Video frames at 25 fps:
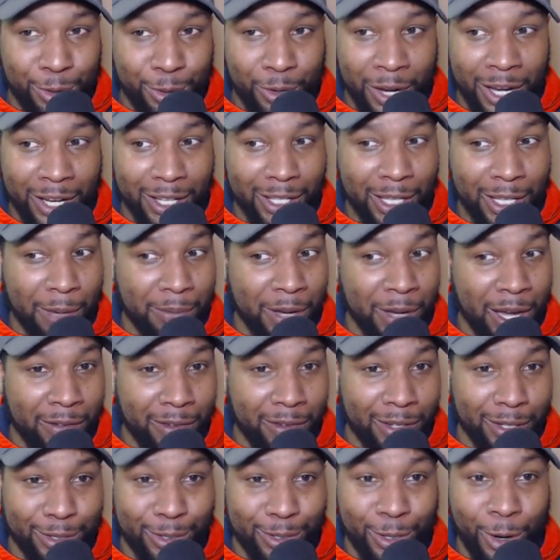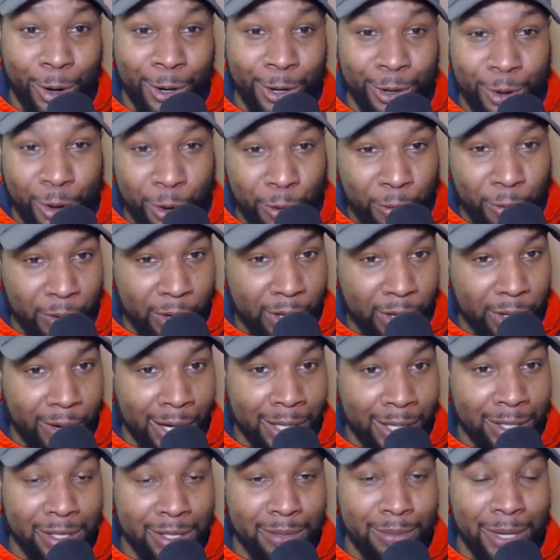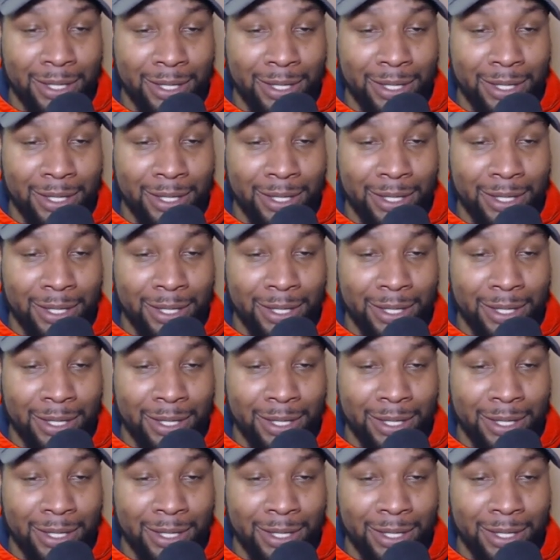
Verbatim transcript: so I kept having to start it over. Right, this is my